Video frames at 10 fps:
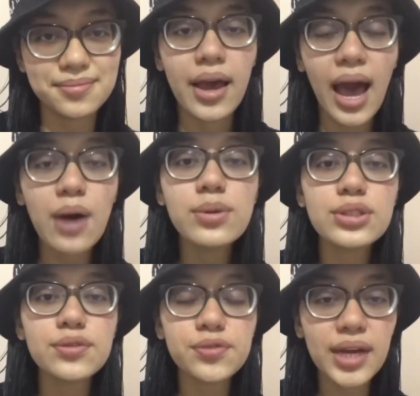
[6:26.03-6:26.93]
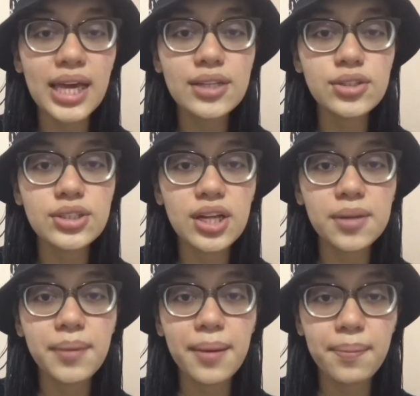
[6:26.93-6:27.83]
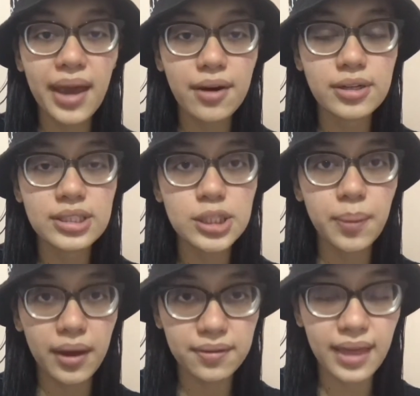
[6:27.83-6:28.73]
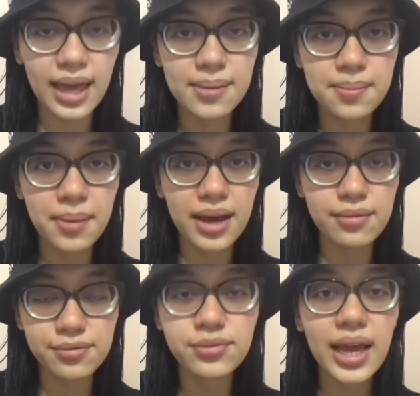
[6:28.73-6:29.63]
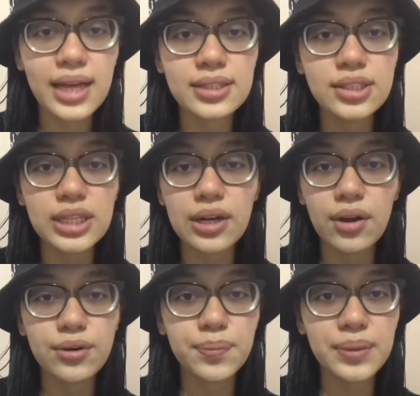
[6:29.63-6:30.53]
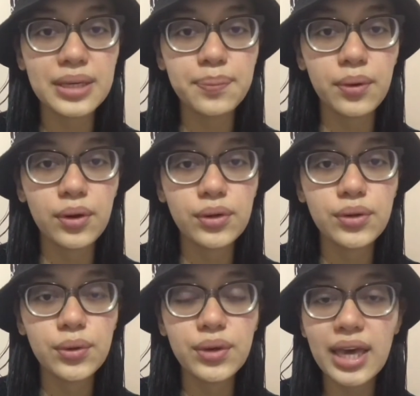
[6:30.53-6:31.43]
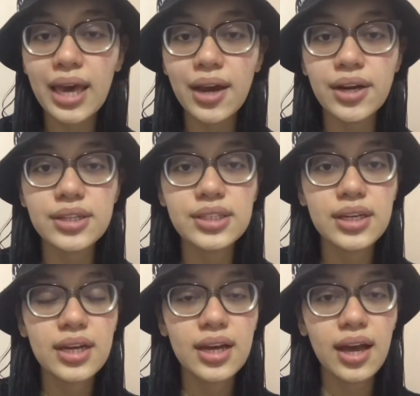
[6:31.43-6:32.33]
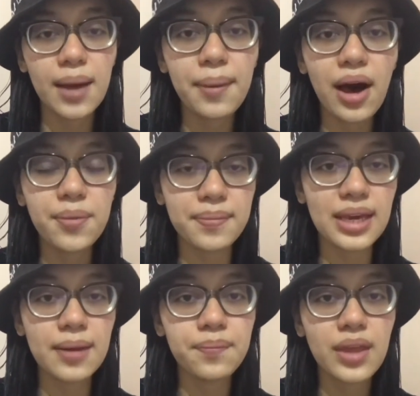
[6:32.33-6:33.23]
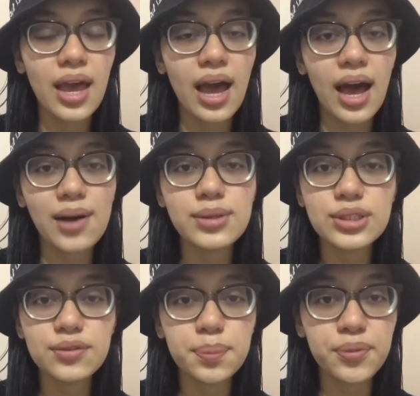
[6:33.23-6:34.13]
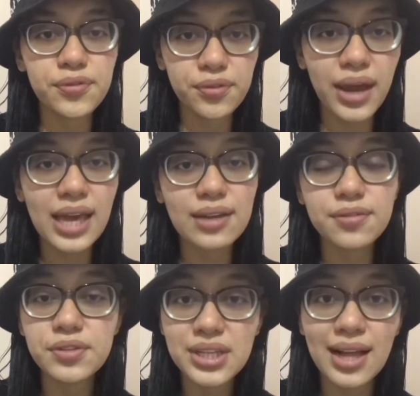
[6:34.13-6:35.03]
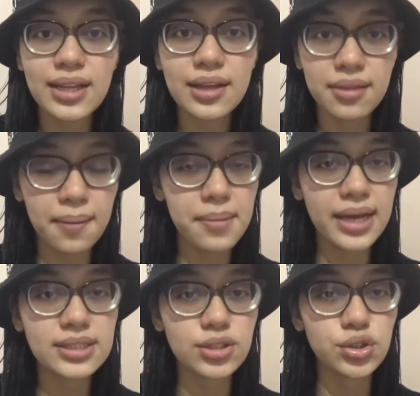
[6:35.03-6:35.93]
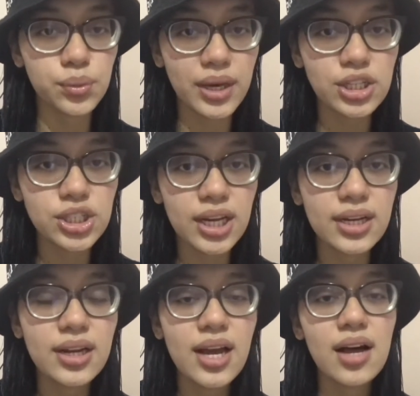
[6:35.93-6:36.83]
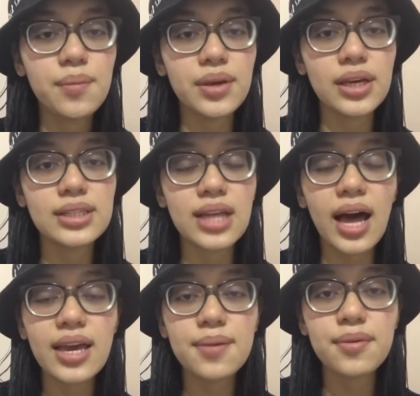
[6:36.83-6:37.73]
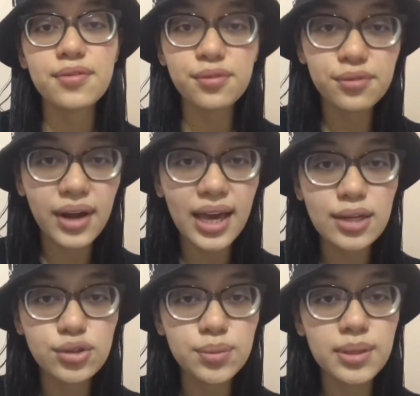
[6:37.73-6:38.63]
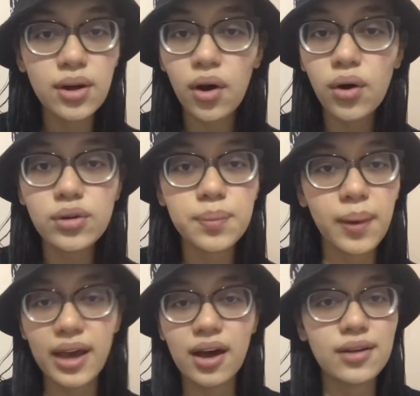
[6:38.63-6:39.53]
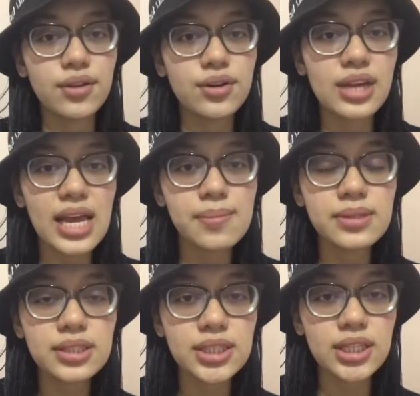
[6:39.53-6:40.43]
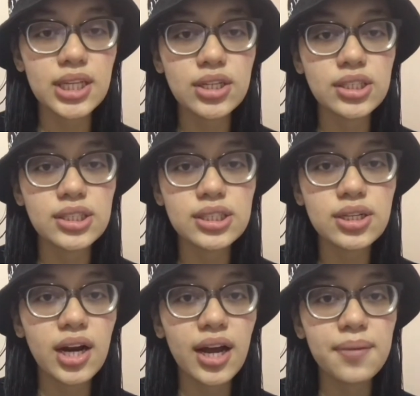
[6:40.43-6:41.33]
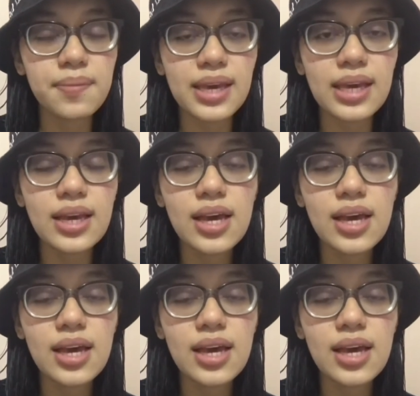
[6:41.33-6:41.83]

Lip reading: I was afraid to tell my parents back then, my friends and other people who cared about me. I was afraid of telling them my situation because I am afraid to be called by other names that they could describe me